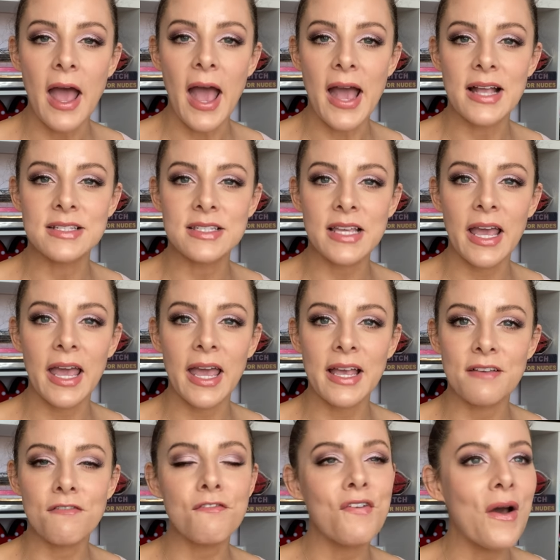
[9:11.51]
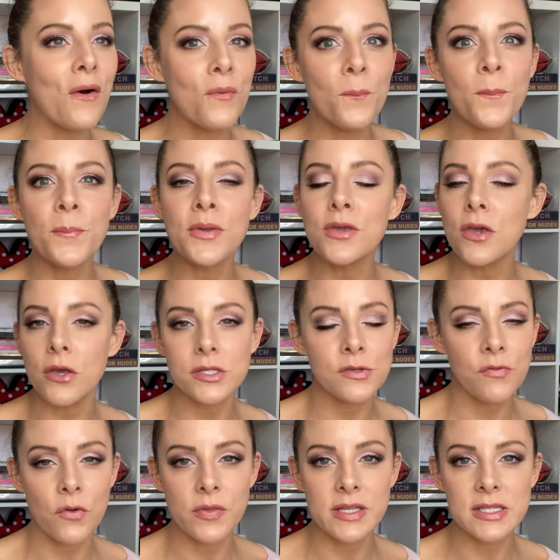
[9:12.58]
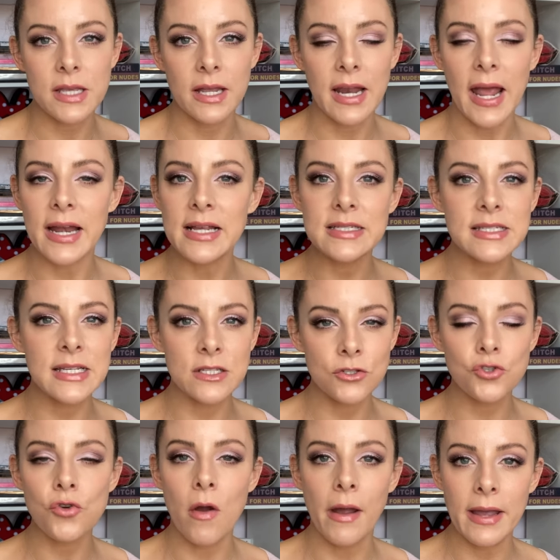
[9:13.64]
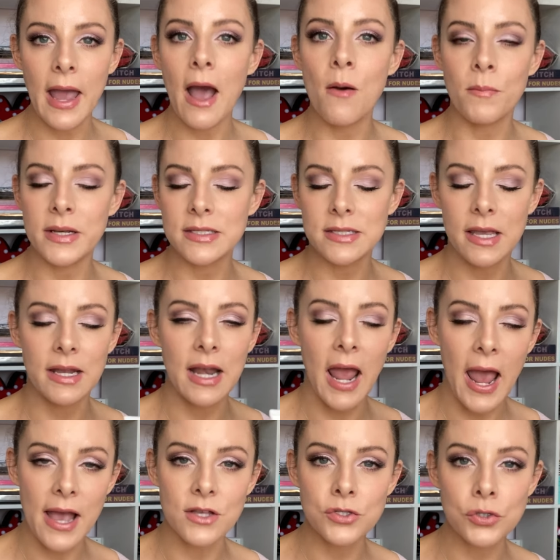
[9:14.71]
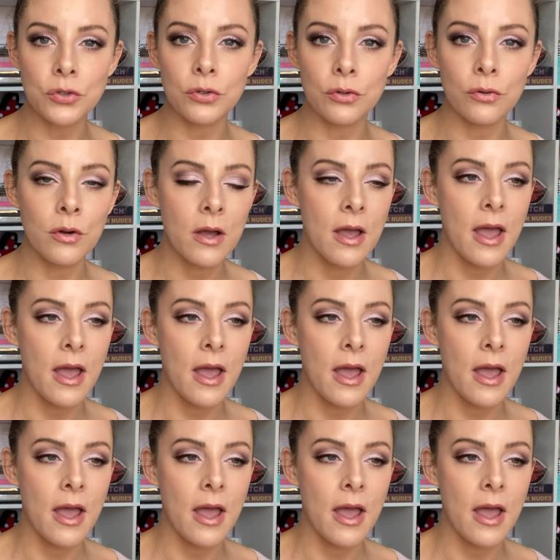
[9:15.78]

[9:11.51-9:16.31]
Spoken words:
And it felt beautiful on the skin and it didn't dry out my skin at all.